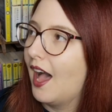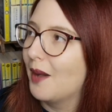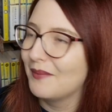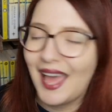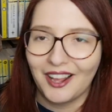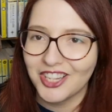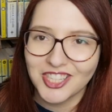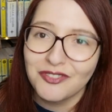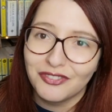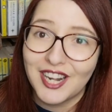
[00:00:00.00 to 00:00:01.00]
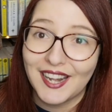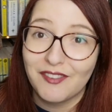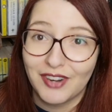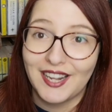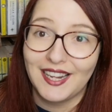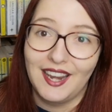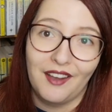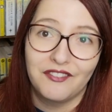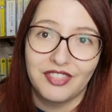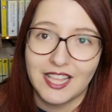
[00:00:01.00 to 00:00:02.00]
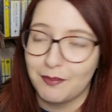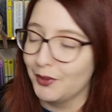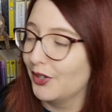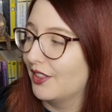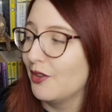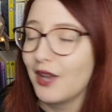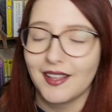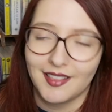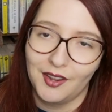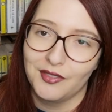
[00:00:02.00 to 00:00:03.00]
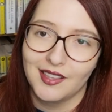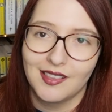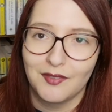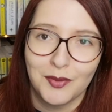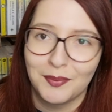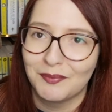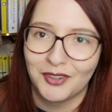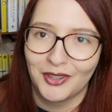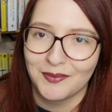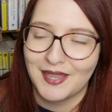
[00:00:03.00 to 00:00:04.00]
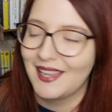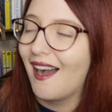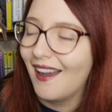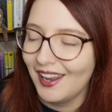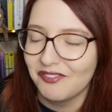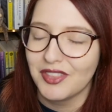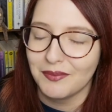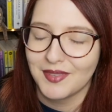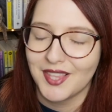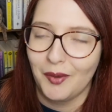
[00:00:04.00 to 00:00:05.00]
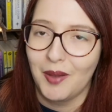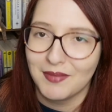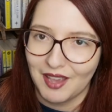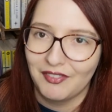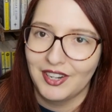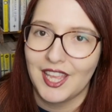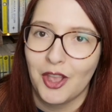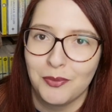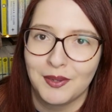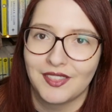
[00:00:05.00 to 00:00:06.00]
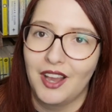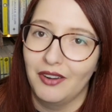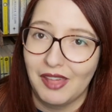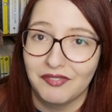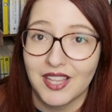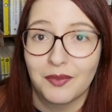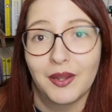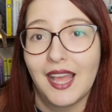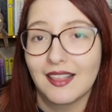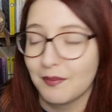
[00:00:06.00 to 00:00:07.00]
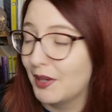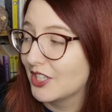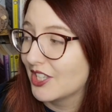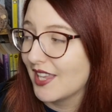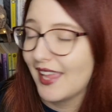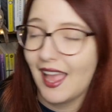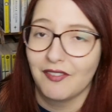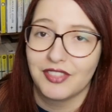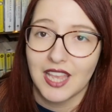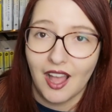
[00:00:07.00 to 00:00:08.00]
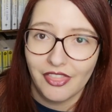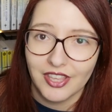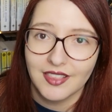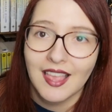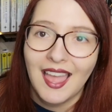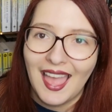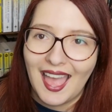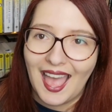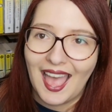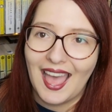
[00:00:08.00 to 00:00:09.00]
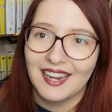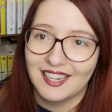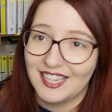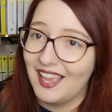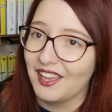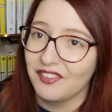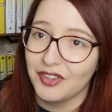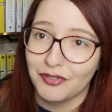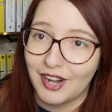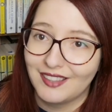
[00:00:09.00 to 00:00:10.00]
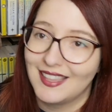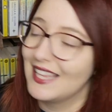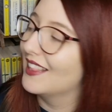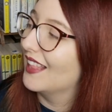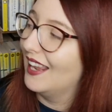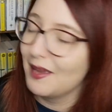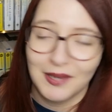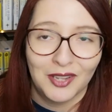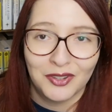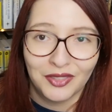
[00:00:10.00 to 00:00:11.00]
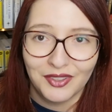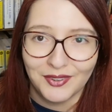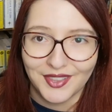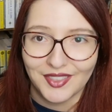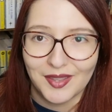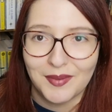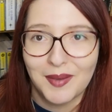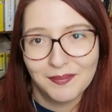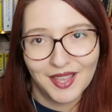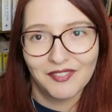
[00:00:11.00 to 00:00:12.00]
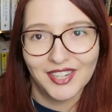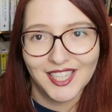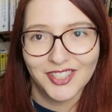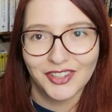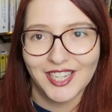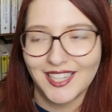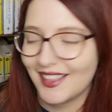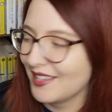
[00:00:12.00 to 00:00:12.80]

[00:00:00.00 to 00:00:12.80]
Um, and I just really, really love these books. You guys know this if you've been following me. I love them. So I'm definitely hoping that I'll love this one as much as I have the others. And yeah, if you've read these, let me know your thoughts on them. I'm definitely intrigued.